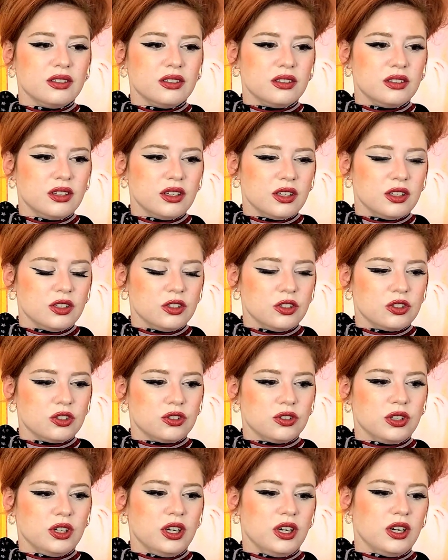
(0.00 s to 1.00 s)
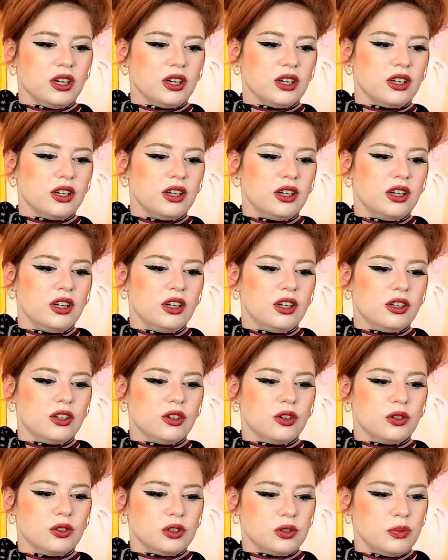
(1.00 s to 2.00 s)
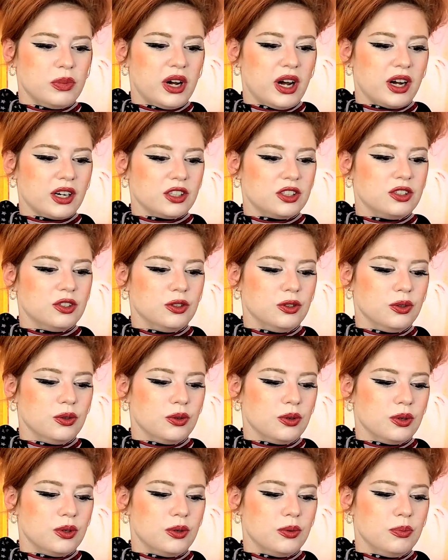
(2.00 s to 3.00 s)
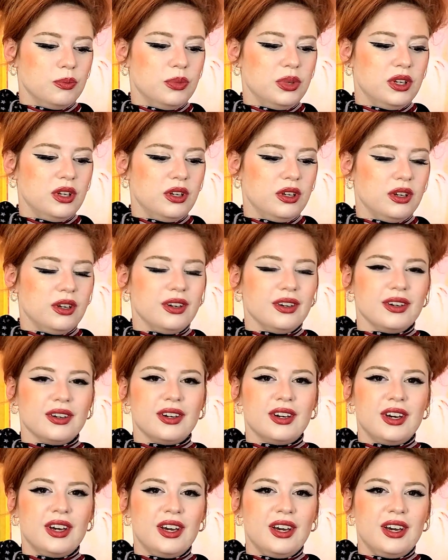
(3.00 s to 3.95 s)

the industry goes back to being